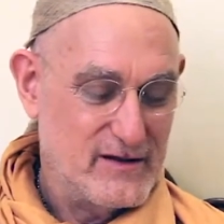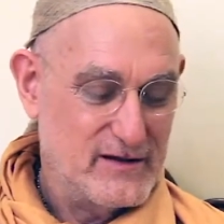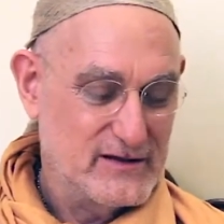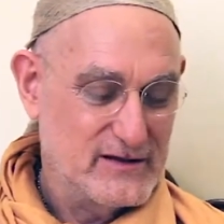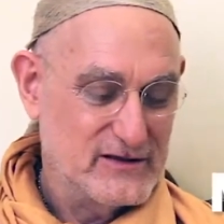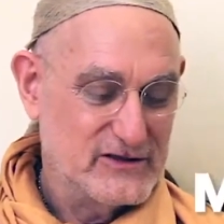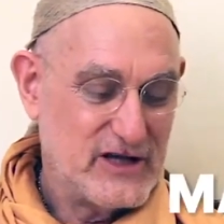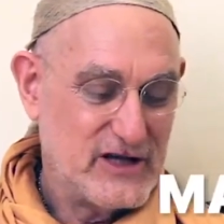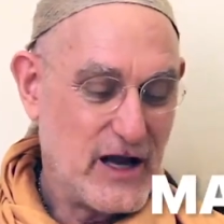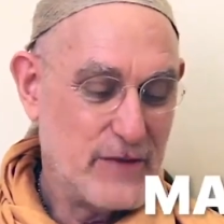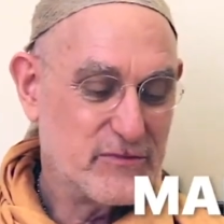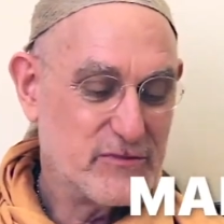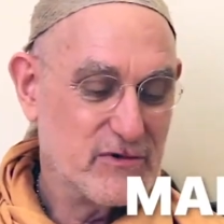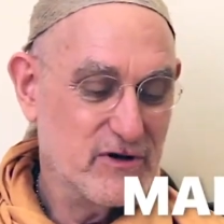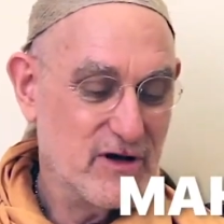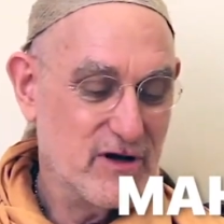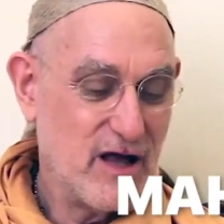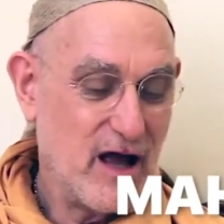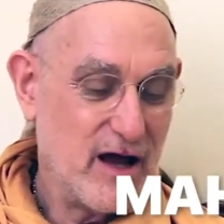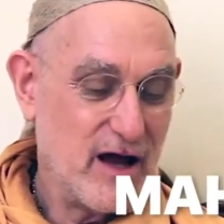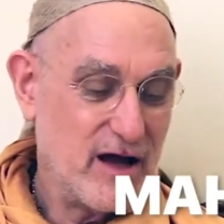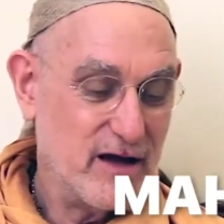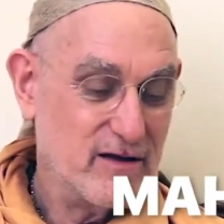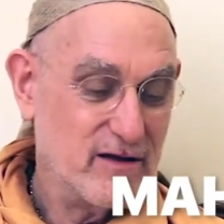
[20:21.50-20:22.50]
Chapter
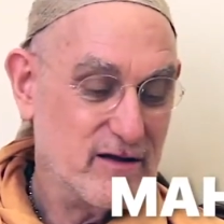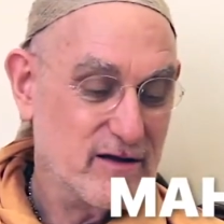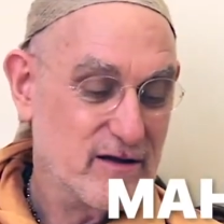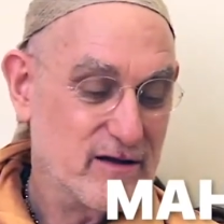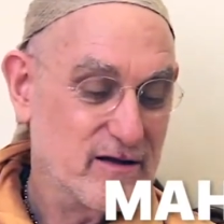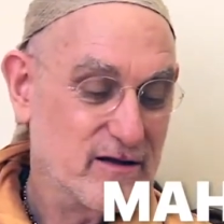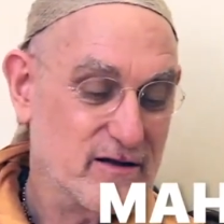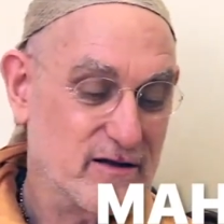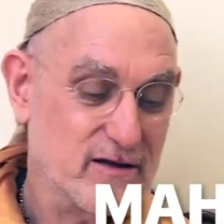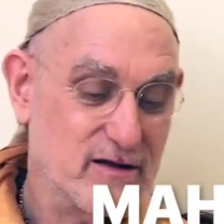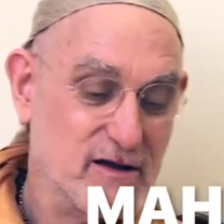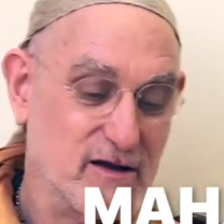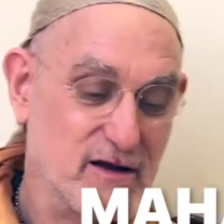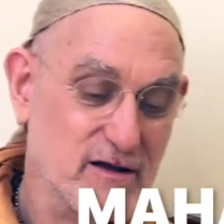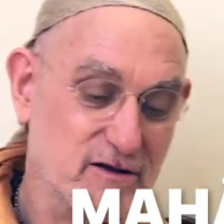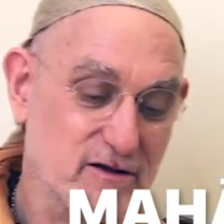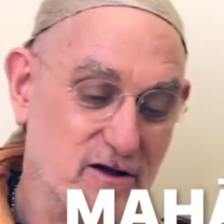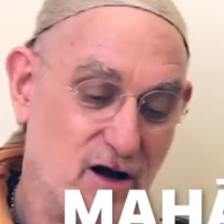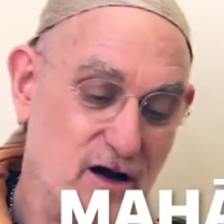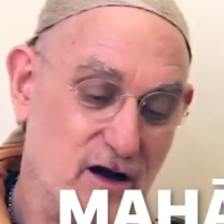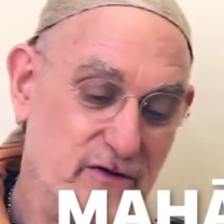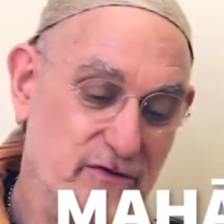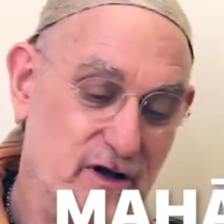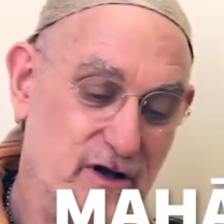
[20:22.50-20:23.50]
9, the
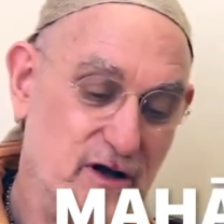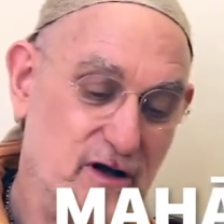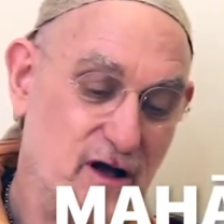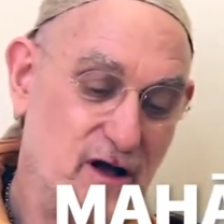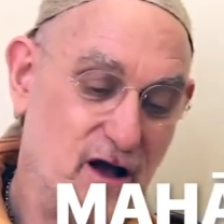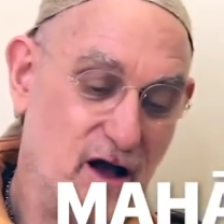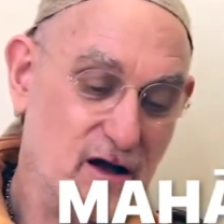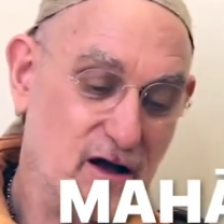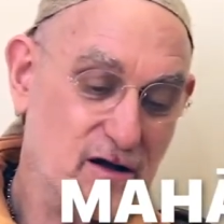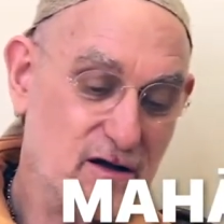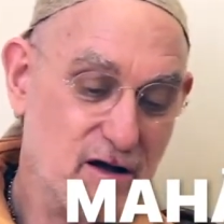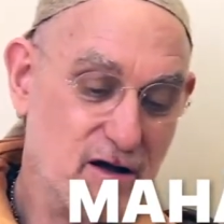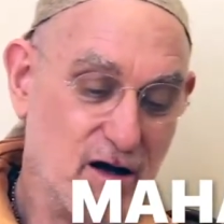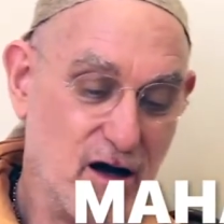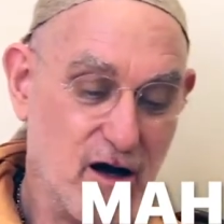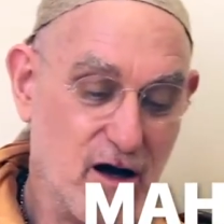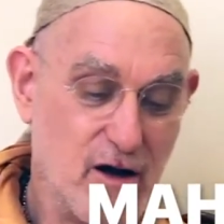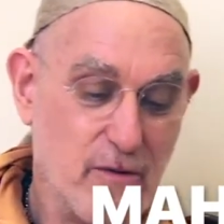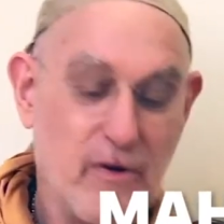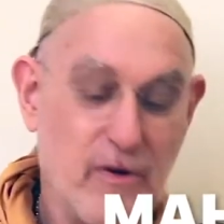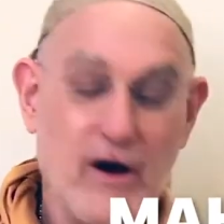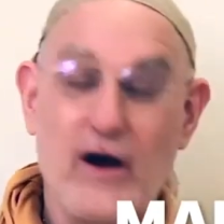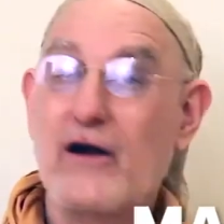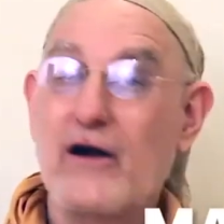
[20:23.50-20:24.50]
Gandharva
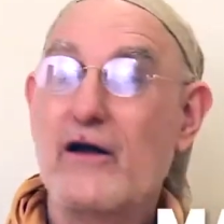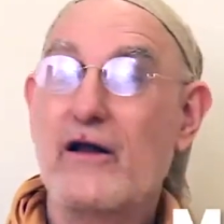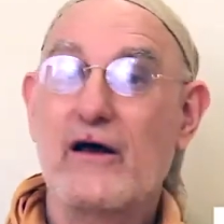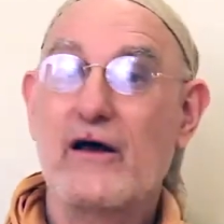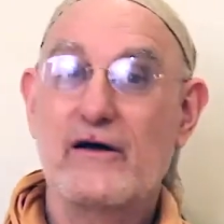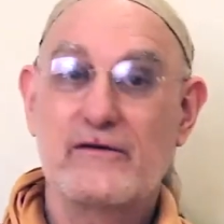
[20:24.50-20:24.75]
Angaraparna.